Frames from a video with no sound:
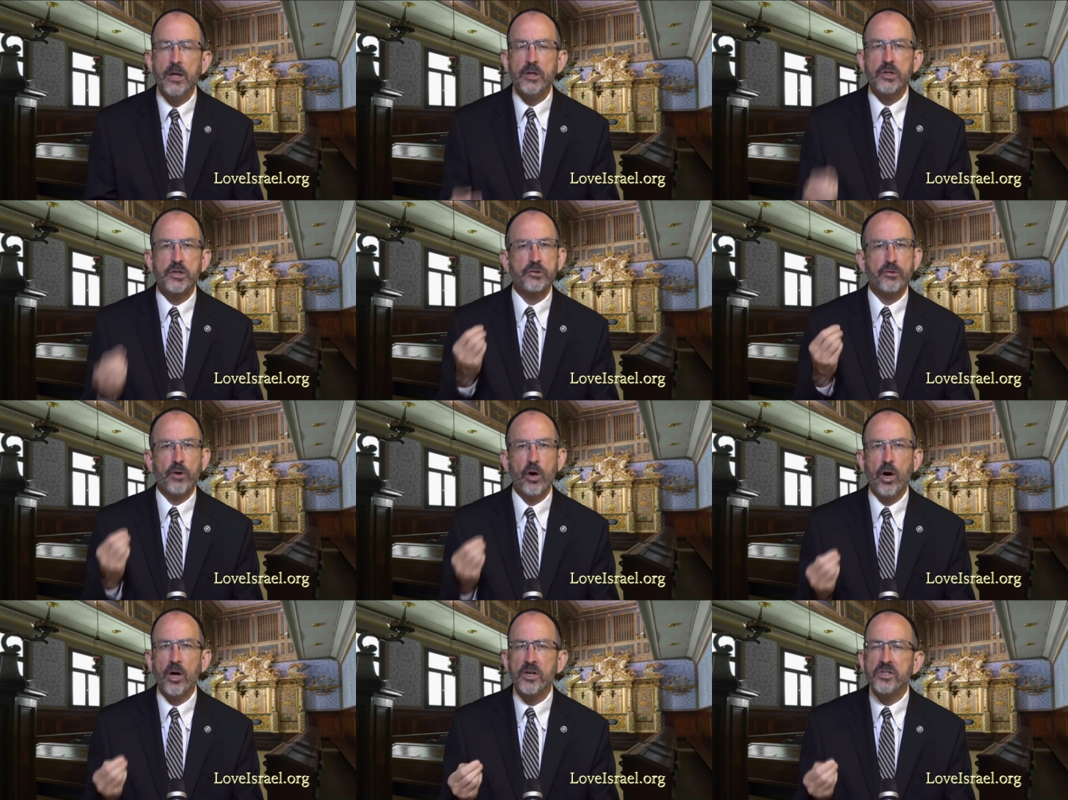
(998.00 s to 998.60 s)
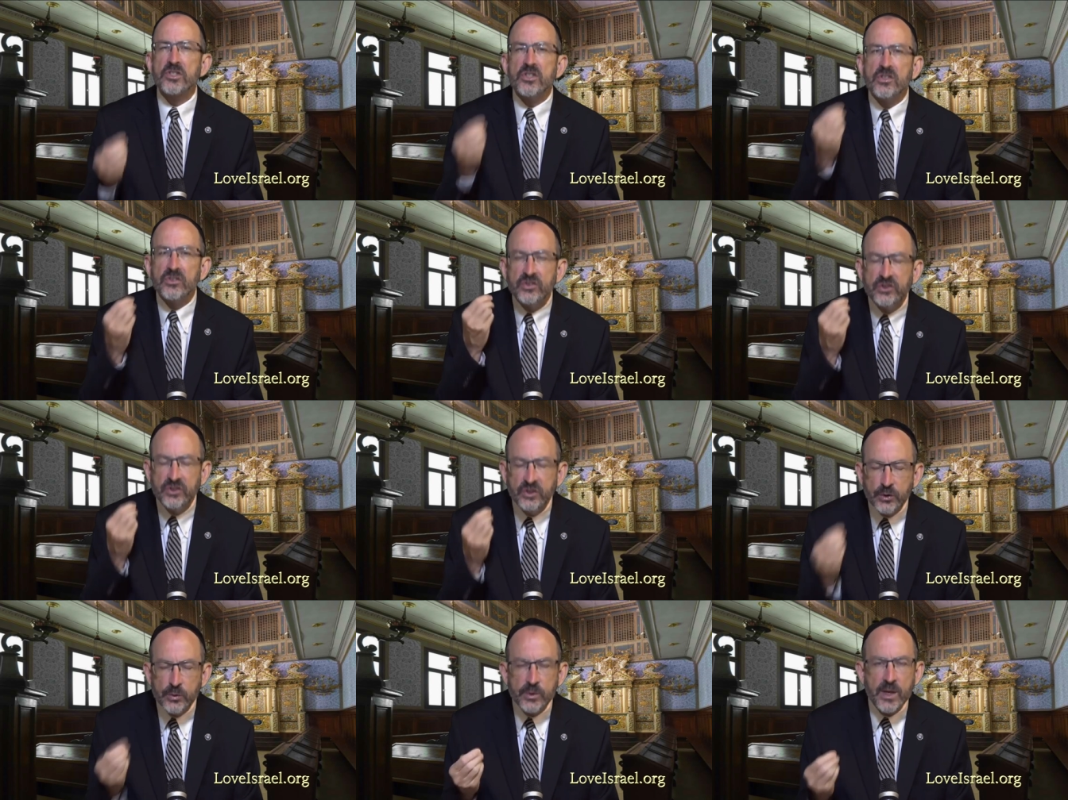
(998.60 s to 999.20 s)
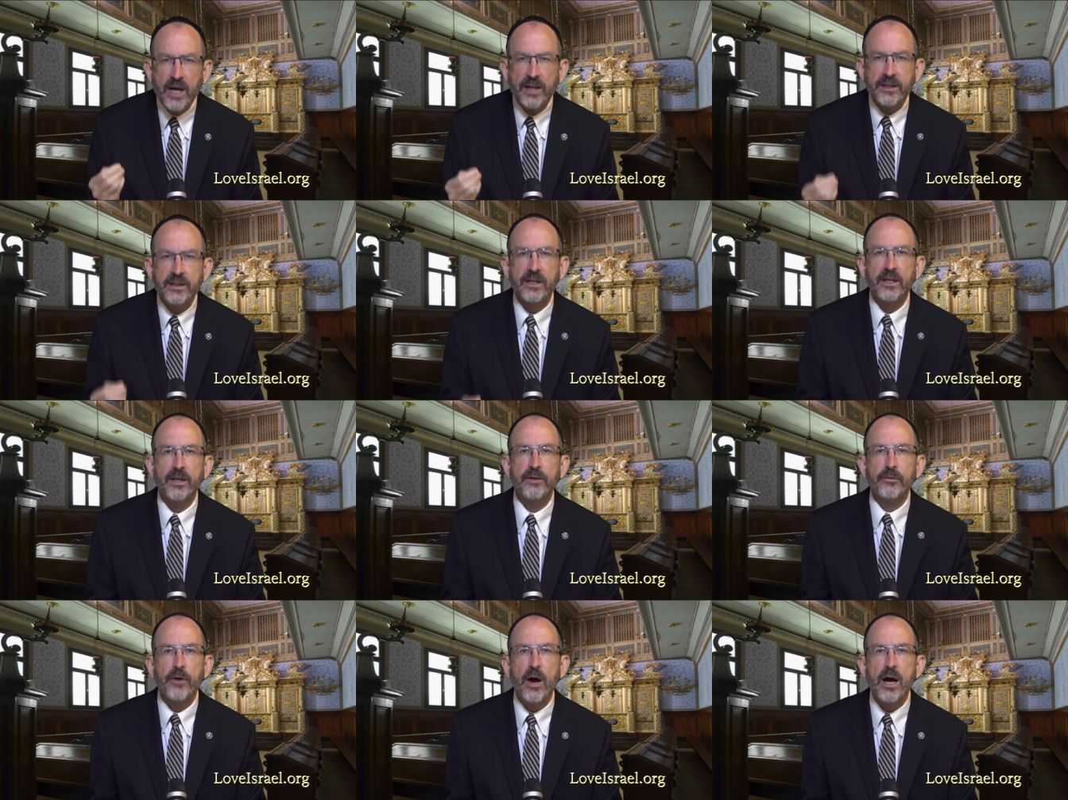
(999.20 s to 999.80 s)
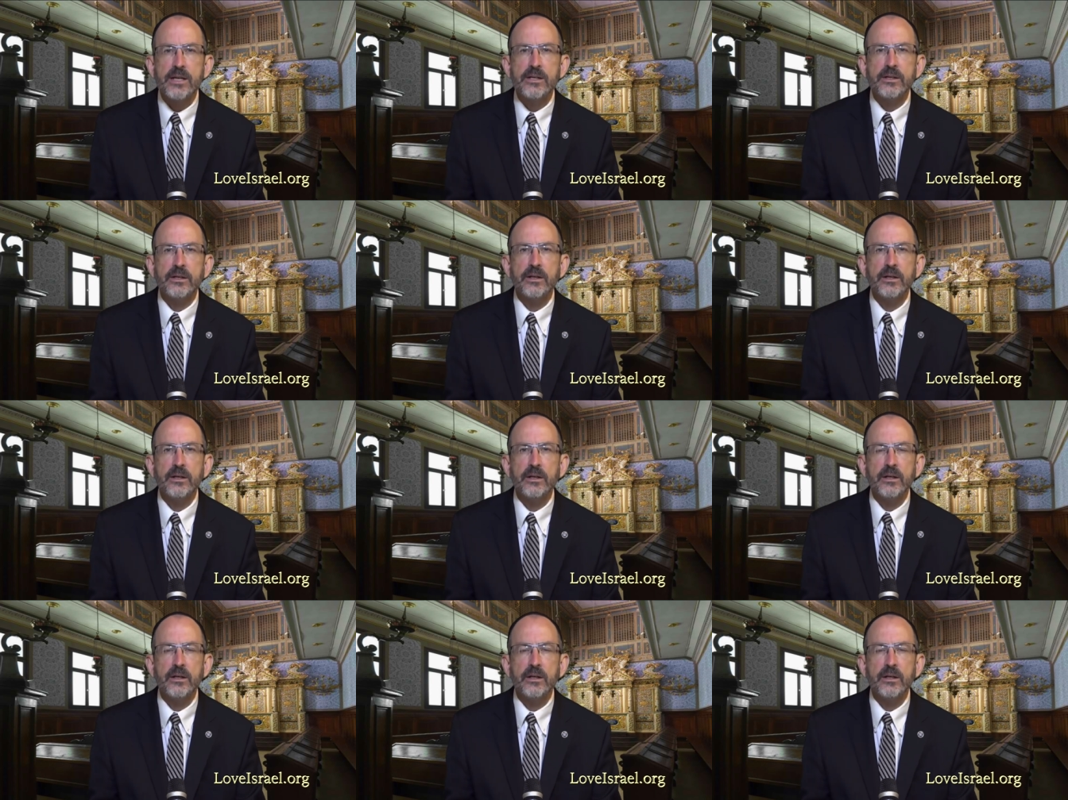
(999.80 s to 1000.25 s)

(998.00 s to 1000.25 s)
Strongs do not get it right.